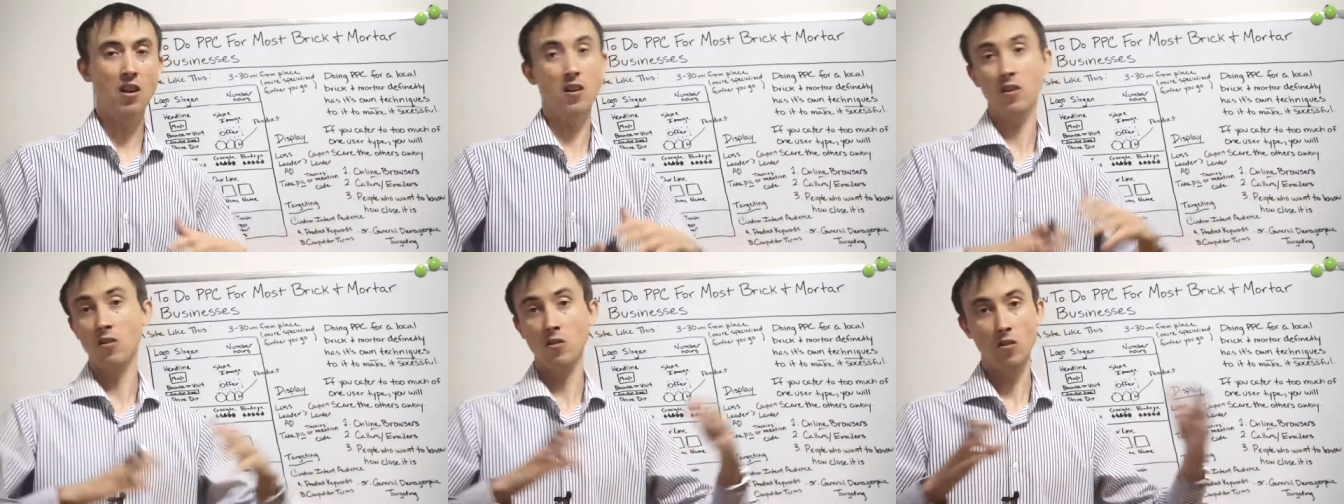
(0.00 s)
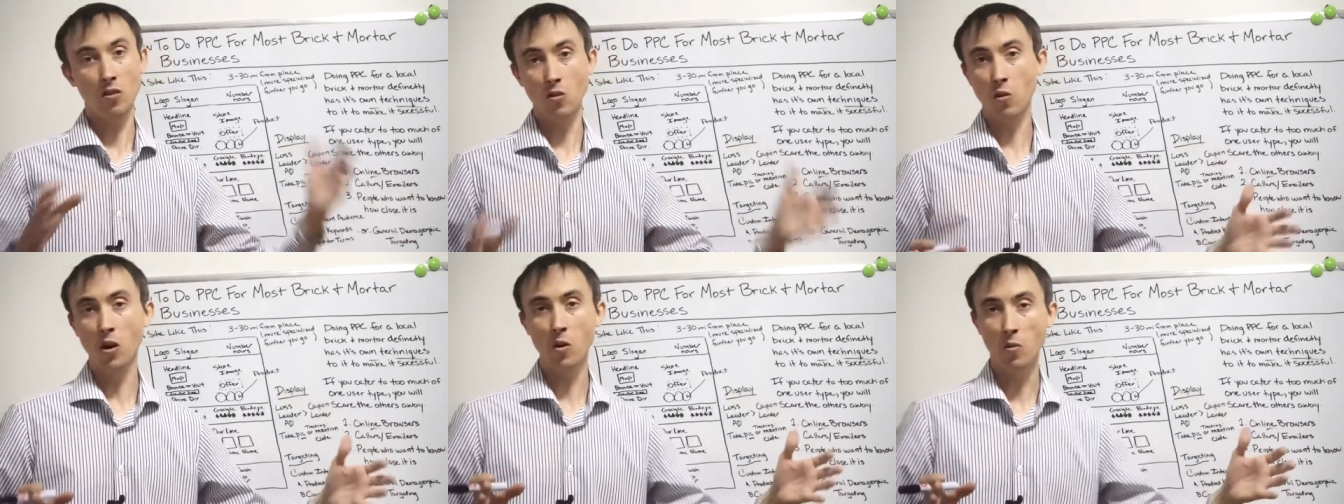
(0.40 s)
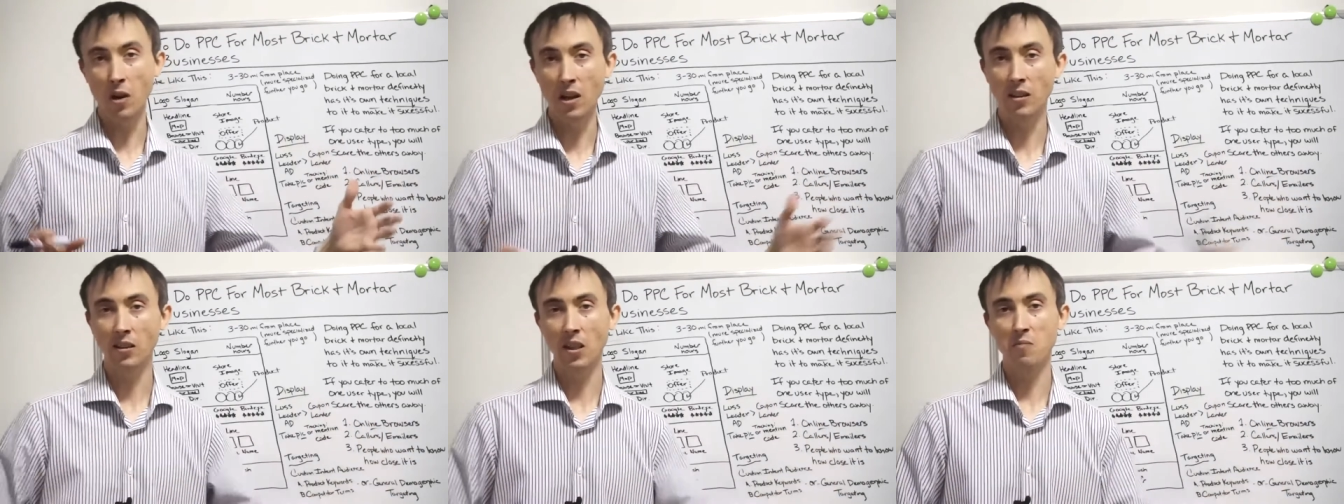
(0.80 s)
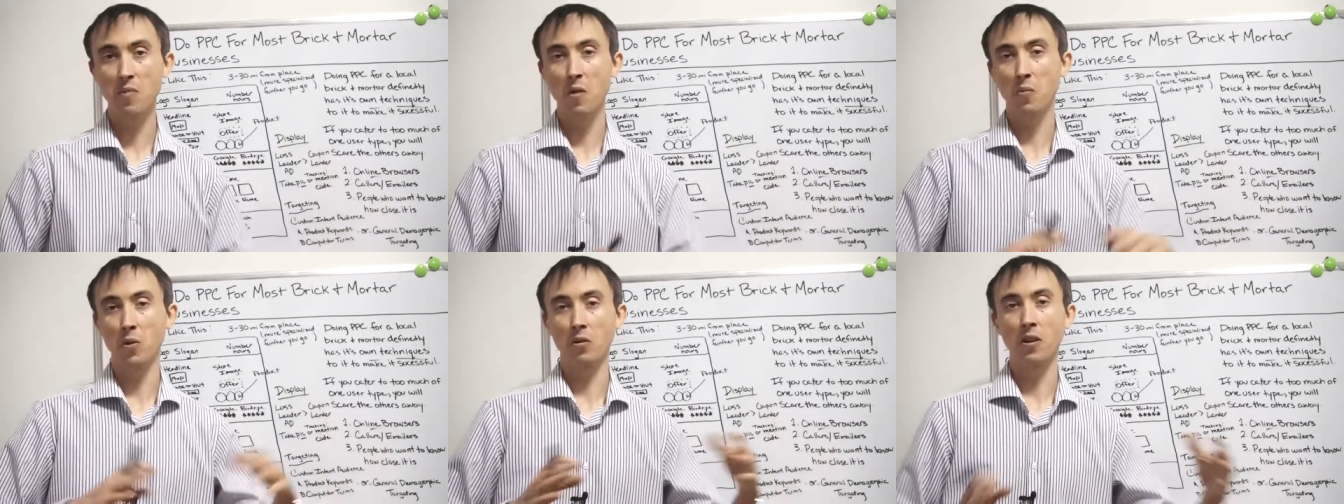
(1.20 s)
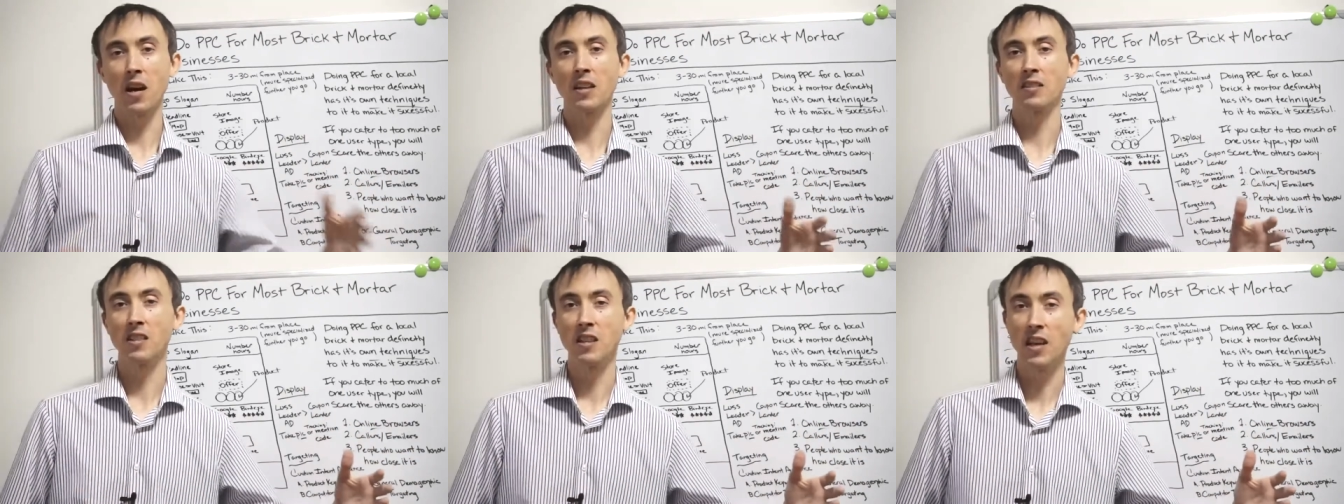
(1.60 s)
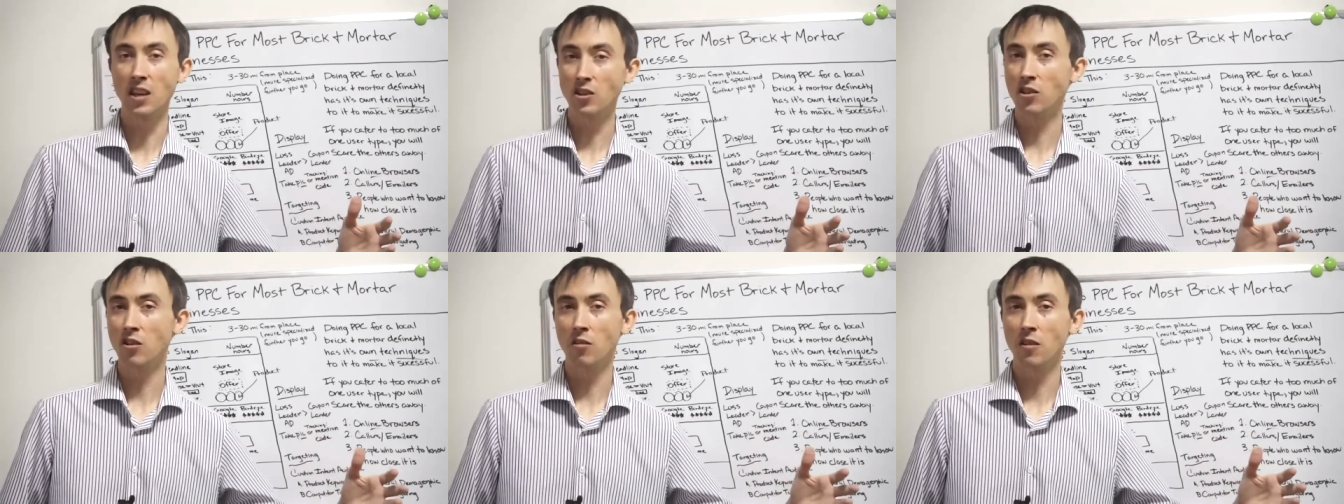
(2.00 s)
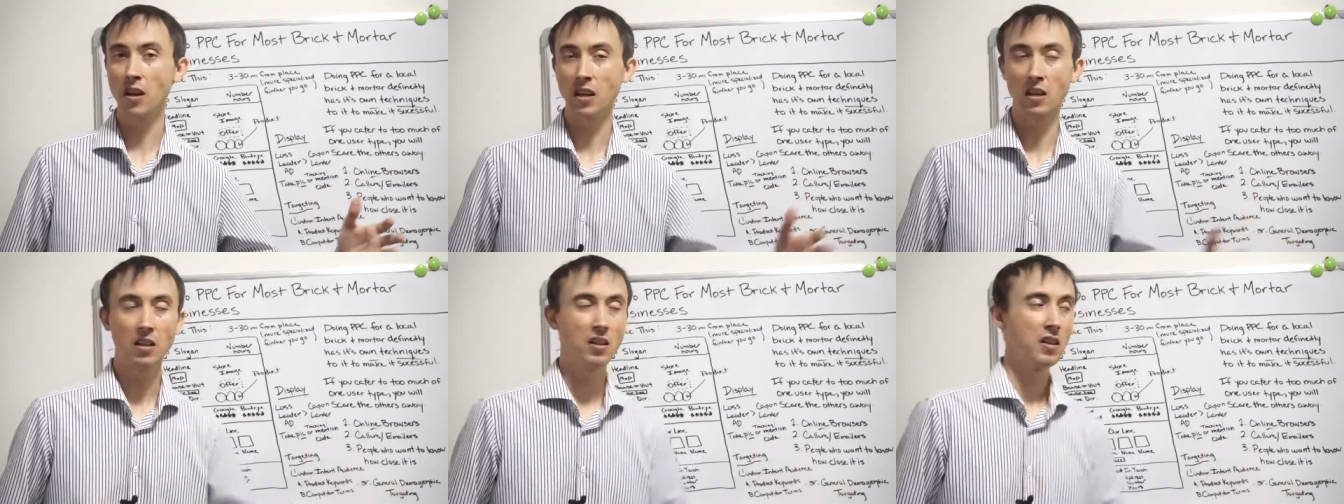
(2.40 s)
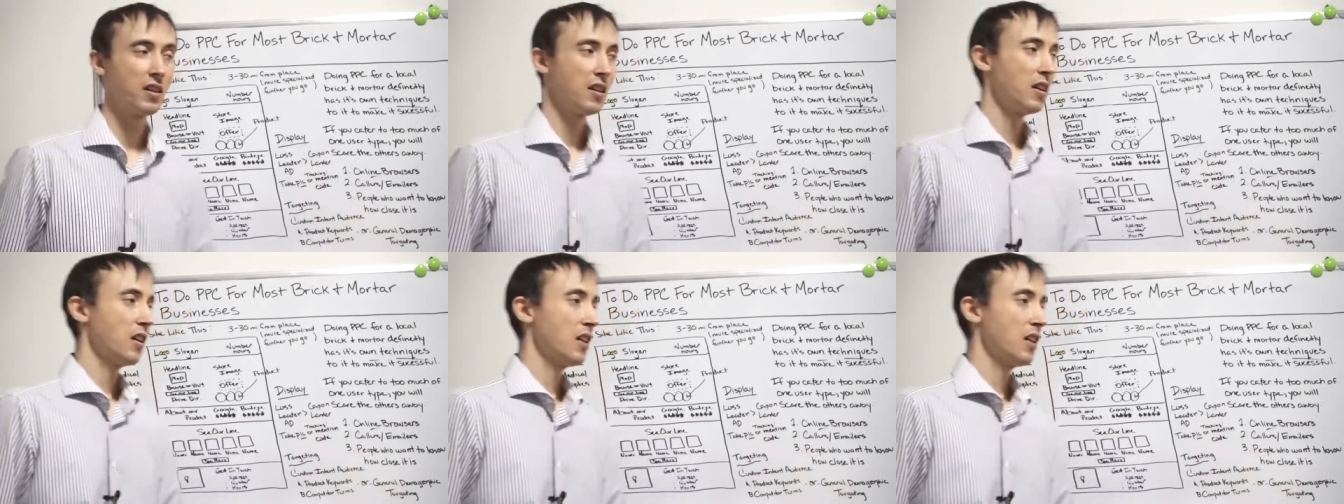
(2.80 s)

and you heard what I said about procrastination already,